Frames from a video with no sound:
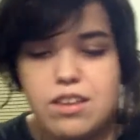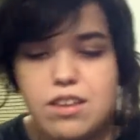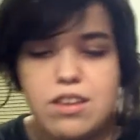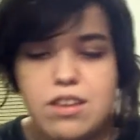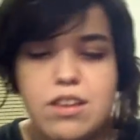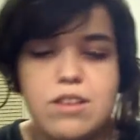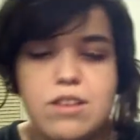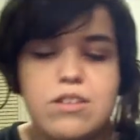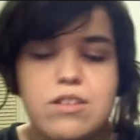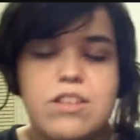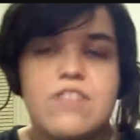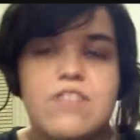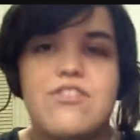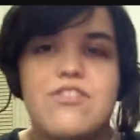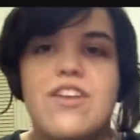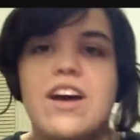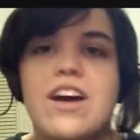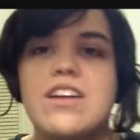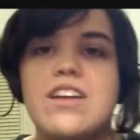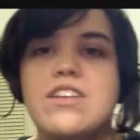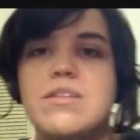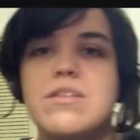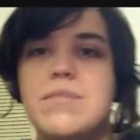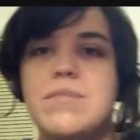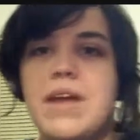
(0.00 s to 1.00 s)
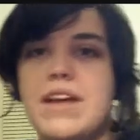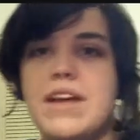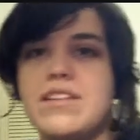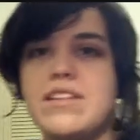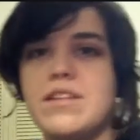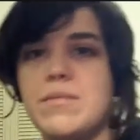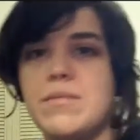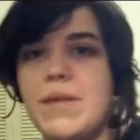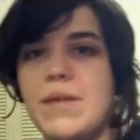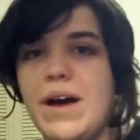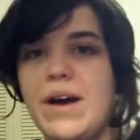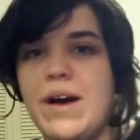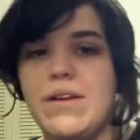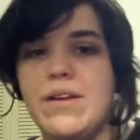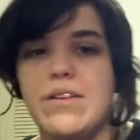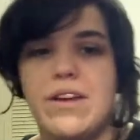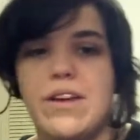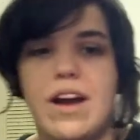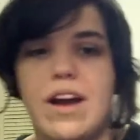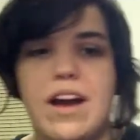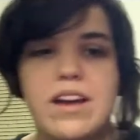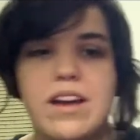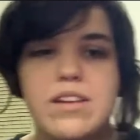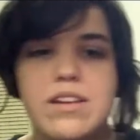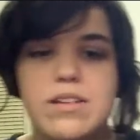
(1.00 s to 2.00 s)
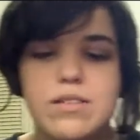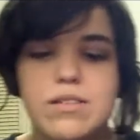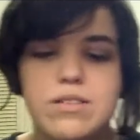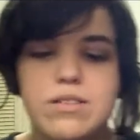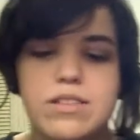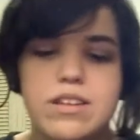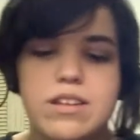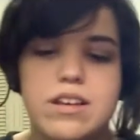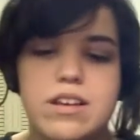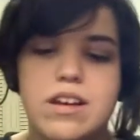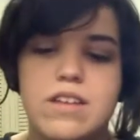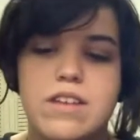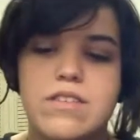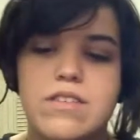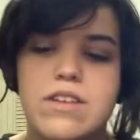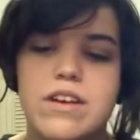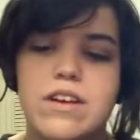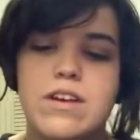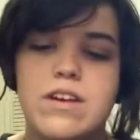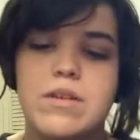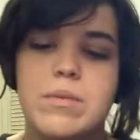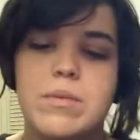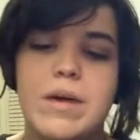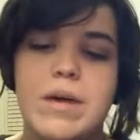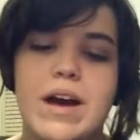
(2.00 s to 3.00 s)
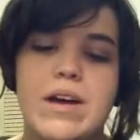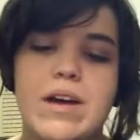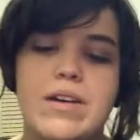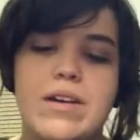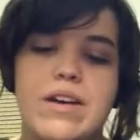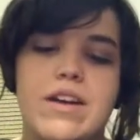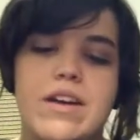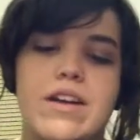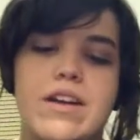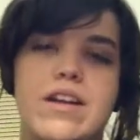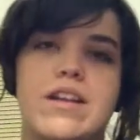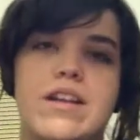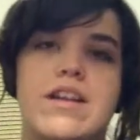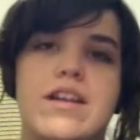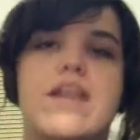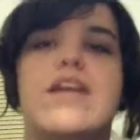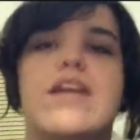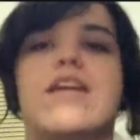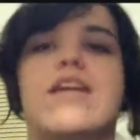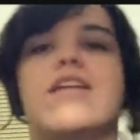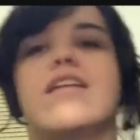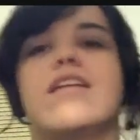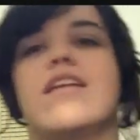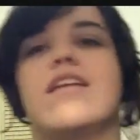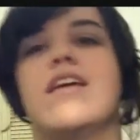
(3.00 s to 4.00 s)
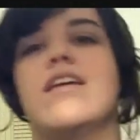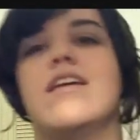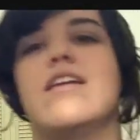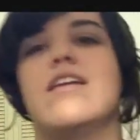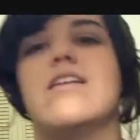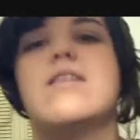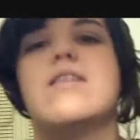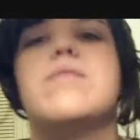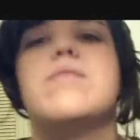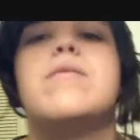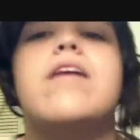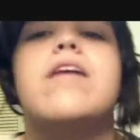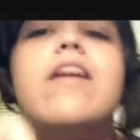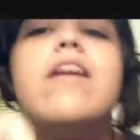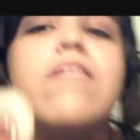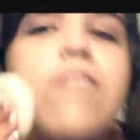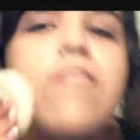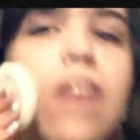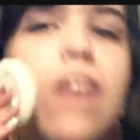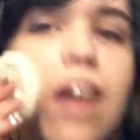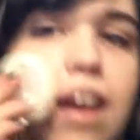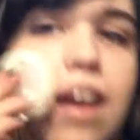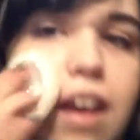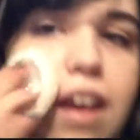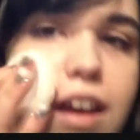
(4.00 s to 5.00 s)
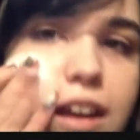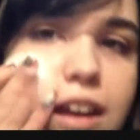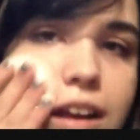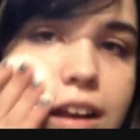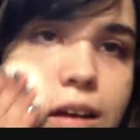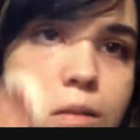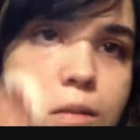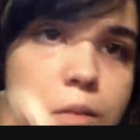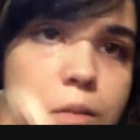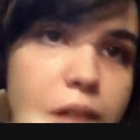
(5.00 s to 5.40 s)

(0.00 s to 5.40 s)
So just find your matching powder. I use the CoverGirl powder. Take your puff and